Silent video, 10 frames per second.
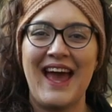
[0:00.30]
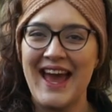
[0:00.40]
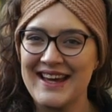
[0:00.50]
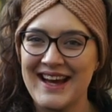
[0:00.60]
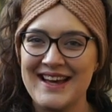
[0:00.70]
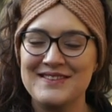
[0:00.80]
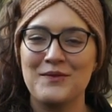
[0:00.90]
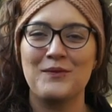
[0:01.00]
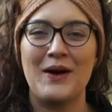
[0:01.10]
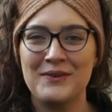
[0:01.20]
Hey guys,
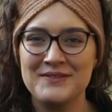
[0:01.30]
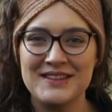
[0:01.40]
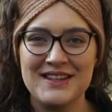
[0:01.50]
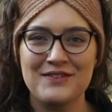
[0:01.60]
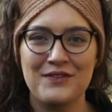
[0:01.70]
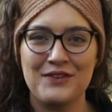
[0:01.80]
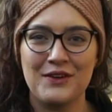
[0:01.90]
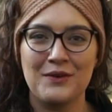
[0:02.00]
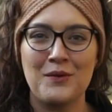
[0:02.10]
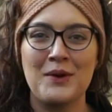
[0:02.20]
welcome to this
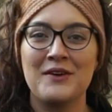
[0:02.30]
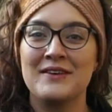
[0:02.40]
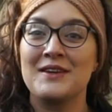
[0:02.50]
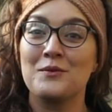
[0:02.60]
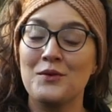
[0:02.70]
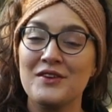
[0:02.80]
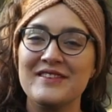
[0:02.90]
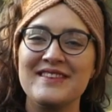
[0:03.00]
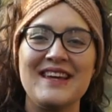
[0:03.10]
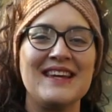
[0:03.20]
review. We are in the
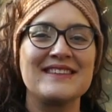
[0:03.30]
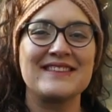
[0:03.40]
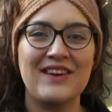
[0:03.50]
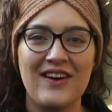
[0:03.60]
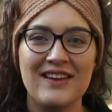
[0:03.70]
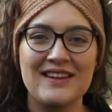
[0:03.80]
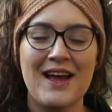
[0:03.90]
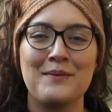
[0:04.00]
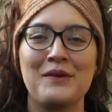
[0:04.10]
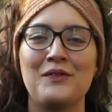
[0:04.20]
woods in Scotland
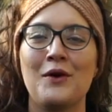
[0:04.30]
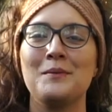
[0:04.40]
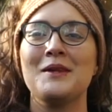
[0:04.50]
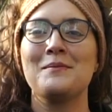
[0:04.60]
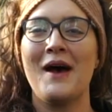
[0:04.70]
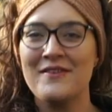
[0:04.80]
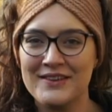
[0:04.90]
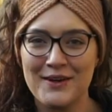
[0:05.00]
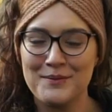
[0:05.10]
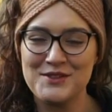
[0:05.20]
and we thought it'd be the
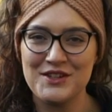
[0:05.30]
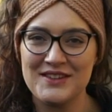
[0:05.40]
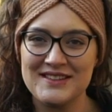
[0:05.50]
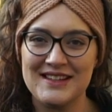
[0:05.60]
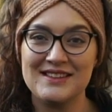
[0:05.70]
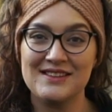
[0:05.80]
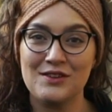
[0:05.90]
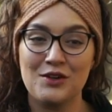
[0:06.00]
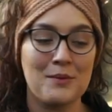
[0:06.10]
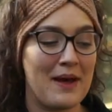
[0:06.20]
perfect opportunity to
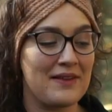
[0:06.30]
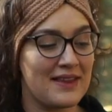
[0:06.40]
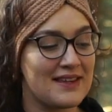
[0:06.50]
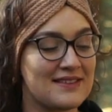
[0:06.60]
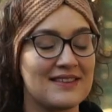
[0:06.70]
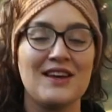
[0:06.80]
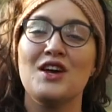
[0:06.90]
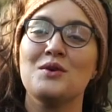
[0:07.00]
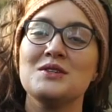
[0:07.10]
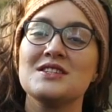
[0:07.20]
talk about this,
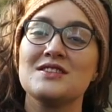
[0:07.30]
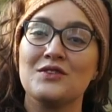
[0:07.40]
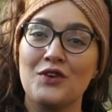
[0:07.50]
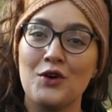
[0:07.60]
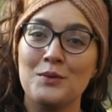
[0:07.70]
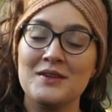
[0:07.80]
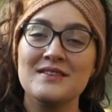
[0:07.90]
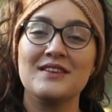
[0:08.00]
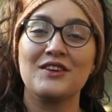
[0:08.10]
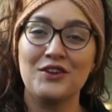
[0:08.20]
which is the
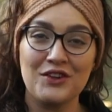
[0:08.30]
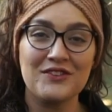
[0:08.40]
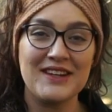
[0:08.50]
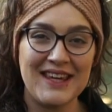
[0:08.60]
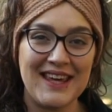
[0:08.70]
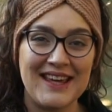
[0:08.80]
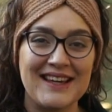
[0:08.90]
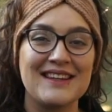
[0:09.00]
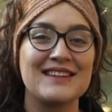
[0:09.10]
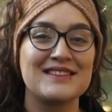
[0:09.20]
Robens Cookery
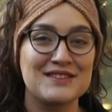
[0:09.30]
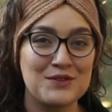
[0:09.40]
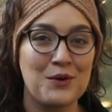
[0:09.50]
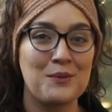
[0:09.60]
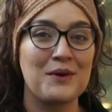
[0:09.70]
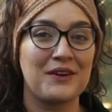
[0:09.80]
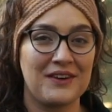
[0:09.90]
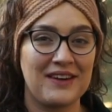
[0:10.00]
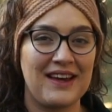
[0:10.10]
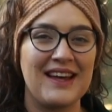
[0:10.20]
King Storm
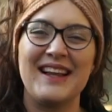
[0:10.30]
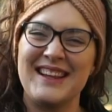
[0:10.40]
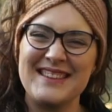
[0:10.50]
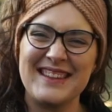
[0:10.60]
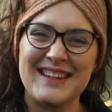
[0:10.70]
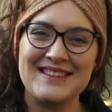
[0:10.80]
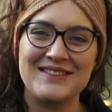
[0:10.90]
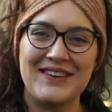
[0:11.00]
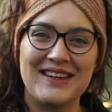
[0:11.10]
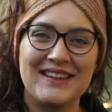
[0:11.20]
Cooker. Let's get into it.